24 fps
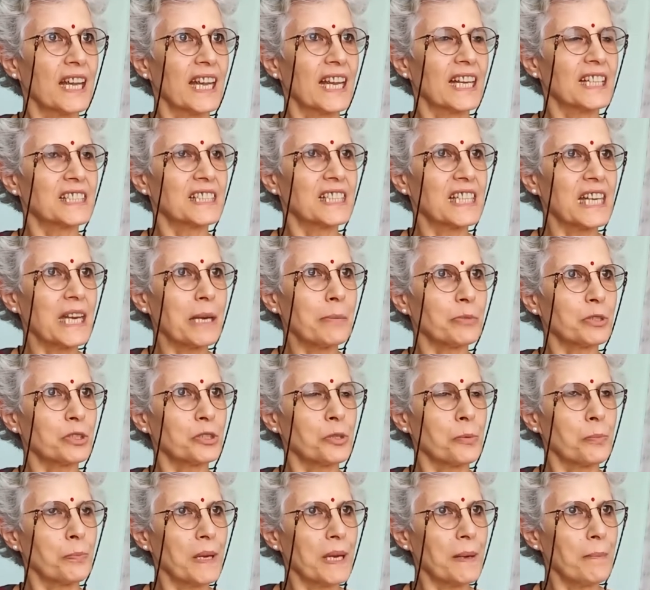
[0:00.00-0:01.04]
it seems
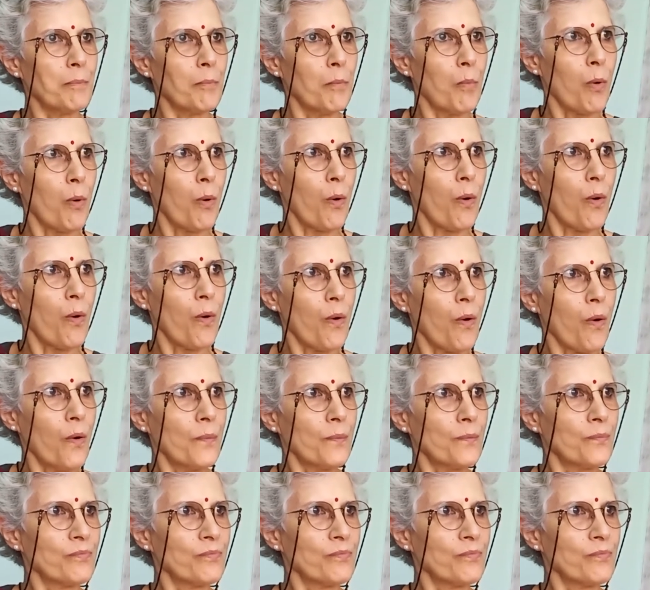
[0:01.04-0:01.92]
to be more